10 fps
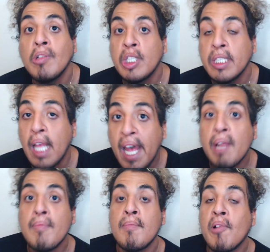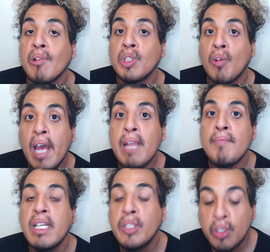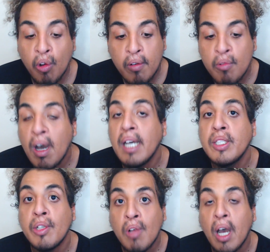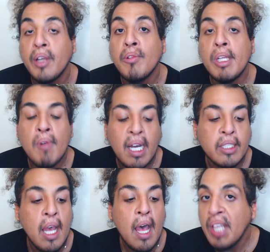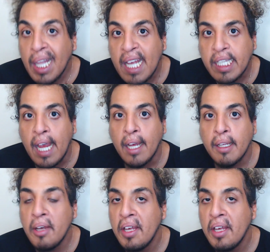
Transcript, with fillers: which is ahead of the Boruto anime story-wise, you know, continuity-wise, he's not like that.